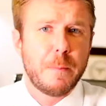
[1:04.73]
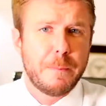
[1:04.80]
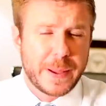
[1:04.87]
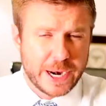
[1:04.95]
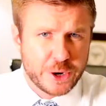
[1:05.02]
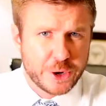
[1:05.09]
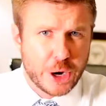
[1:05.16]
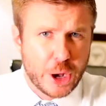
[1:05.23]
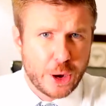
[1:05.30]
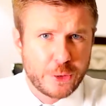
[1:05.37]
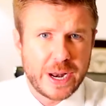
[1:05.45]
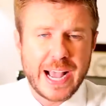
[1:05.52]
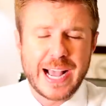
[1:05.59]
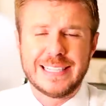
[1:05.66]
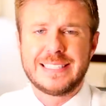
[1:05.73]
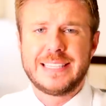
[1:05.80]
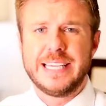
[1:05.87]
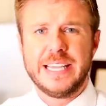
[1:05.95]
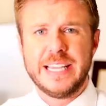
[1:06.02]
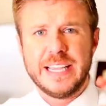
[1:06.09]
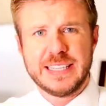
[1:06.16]
better known as
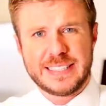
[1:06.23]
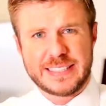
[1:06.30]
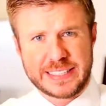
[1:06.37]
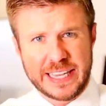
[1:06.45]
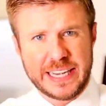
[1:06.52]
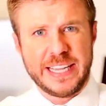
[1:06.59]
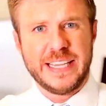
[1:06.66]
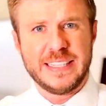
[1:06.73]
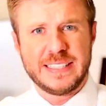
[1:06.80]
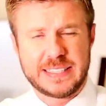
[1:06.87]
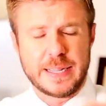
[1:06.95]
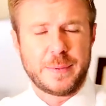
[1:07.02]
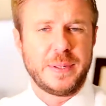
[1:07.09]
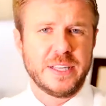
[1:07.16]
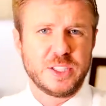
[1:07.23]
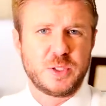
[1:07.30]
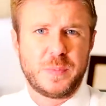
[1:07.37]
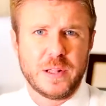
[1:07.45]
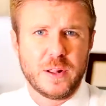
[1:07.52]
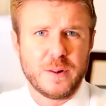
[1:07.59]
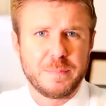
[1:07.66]
the Skinny Stimulus
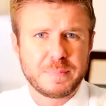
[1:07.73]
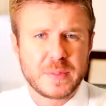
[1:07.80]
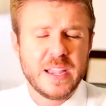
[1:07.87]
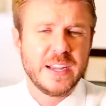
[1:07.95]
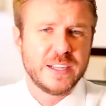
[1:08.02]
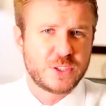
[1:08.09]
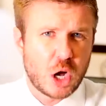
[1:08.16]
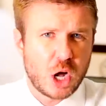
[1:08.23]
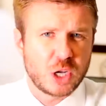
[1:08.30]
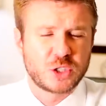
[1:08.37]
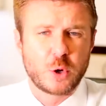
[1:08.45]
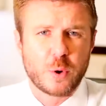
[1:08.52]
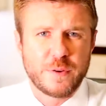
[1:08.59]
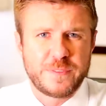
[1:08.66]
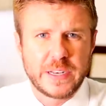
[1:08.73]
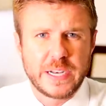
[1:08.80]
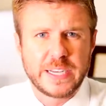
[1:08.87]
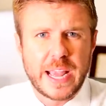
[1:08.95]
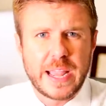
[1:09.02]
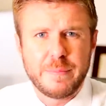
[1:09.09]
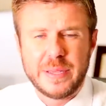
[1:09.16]
Bill. It's also a
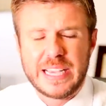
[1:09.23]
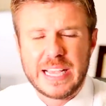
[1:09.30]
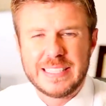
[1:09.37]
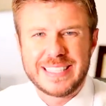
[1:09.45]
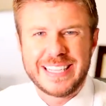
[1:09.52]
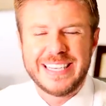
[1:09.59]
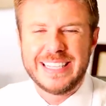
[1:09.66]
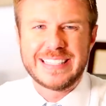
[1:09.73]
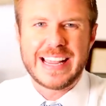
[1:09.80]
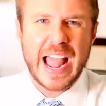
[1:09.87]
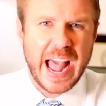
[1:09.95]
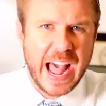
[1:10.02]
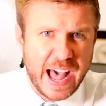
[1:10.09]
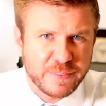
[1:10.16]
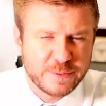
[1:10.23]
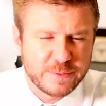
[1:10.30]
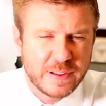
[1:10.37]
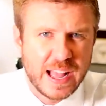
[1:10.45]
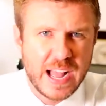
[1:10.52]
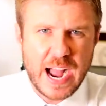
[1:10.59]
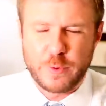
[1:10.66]
fitting name because it is half,
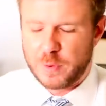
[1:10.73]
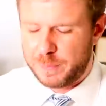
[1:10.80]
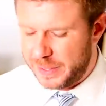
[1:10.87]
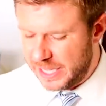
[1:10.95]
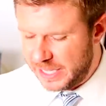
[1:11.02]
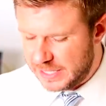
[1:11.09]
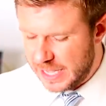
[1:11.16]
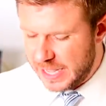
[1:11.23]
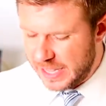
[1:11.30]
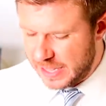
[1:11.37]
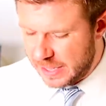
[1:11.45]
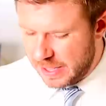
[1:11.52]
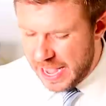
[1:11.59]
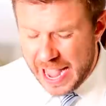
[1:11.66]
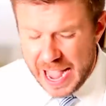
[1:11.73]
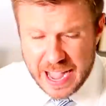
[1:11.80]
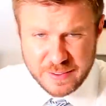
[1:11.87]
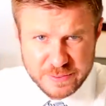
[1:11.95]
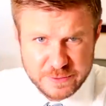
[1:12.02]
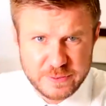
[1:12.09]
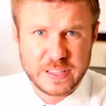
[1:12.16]
I repeat,
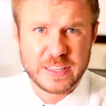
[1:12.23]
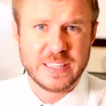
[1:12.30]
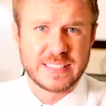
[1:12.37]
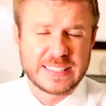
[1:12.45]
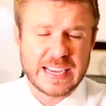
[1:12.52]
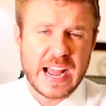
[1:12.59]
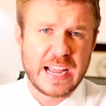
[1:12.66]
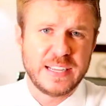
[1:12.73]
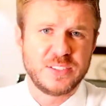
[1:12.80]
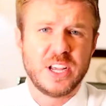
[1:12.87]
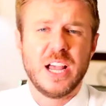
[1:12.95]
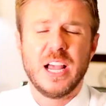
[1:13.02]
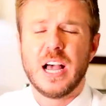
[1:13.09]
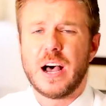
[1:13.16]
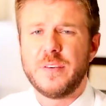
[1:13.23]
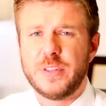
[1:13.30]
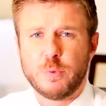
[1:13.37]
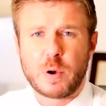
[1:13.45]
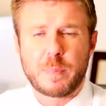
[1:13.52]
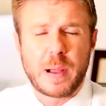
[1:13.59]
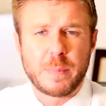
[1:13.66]
half the size of
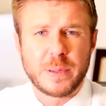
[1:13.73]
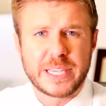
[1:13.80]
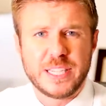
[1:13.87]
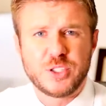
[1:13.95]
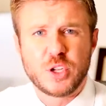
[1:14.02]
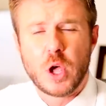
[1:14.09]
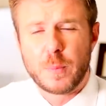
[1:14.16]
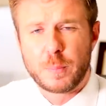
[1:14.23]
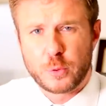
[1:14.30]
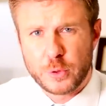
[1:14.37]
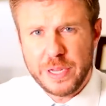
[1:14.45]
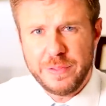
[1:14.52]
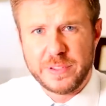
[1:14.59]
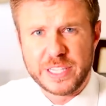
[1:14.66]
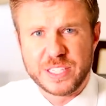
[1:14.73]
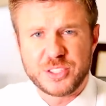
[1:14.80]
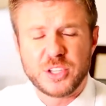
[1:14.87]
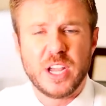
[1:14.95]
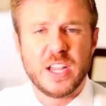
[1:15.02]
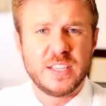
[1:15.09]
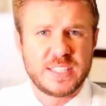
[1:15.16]
the Republicans'
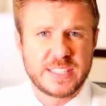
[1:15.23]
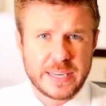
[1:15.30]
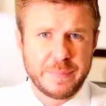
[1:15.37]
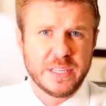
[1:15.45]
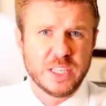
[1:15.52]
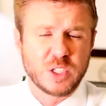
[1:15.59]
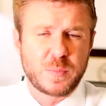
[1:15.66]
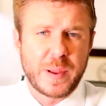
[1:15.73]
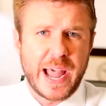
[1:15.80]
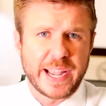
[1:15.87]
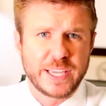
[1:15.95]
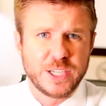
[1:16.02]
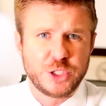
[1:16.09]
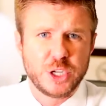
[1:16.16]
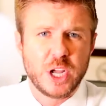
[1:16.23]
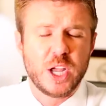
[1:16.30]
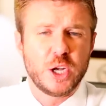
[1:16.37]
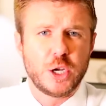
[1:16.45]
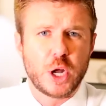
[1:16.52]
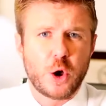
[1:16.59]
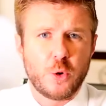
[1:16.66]
previous stimulus package
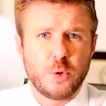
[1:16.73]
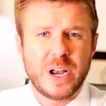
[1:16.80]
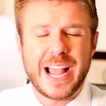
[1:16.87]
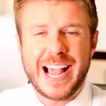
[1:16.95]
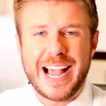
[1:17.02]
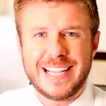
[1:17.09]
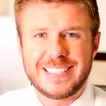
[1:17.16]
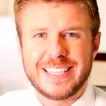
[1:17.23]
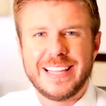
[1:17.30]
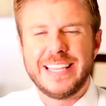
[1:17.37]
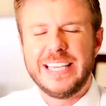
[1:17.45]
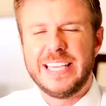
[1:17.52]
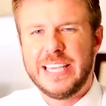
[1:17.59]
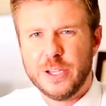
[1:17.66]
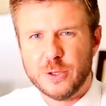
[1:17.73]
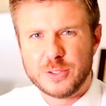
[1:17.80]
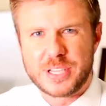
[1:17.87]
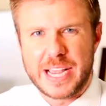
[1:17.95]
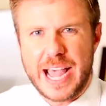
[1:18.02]
known as the HEALS